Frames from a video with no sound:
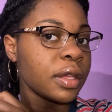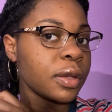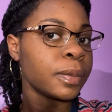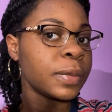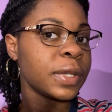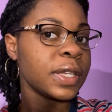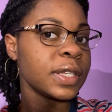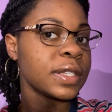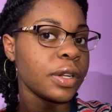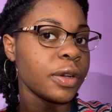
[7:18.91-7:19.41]

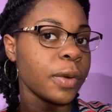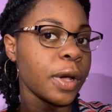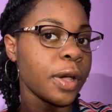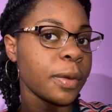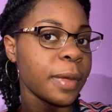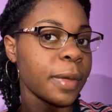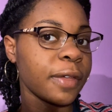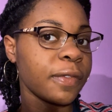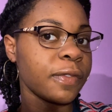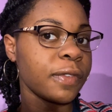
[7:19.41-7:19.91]
piece around
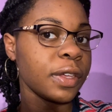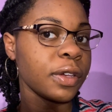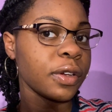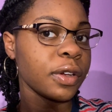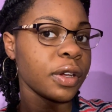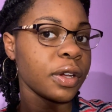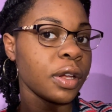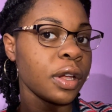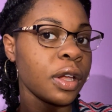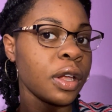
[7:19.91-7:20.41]
my
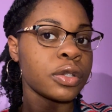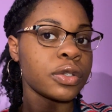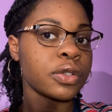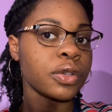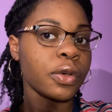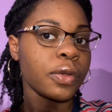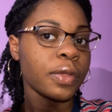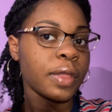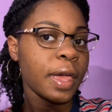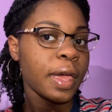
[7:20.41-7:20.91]
finger
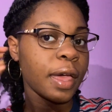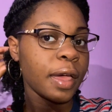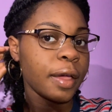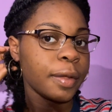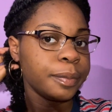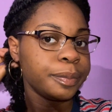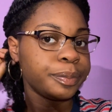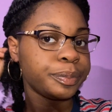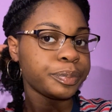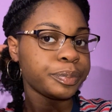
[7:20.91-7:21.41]
so that
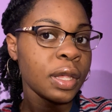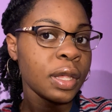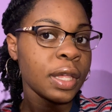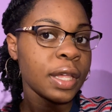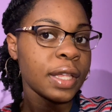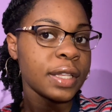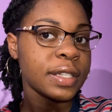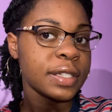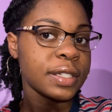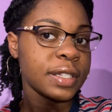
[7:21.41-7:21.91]

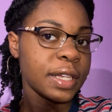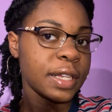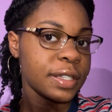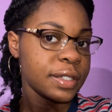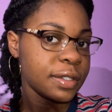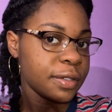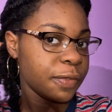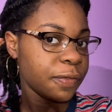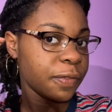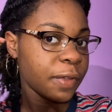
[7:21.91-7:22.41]
it stays
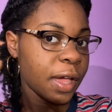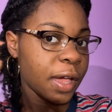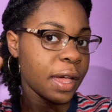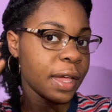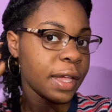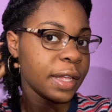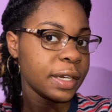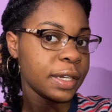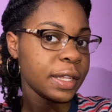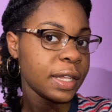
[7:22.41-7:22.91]

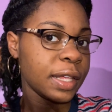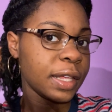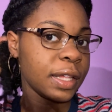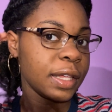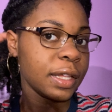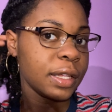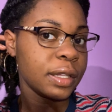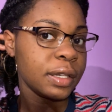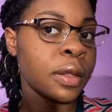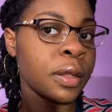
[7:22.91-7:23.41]
defined
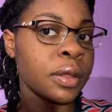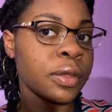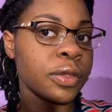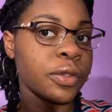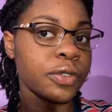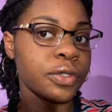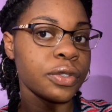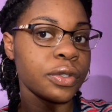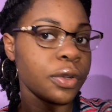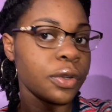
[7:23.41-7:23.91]
and
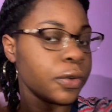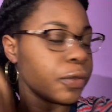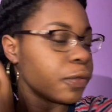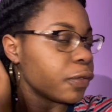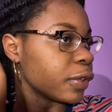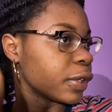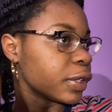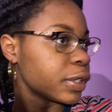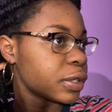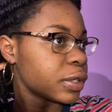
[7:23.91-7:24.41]
there's no
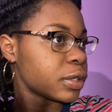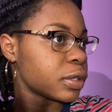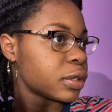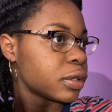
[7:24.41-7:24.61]
frizz.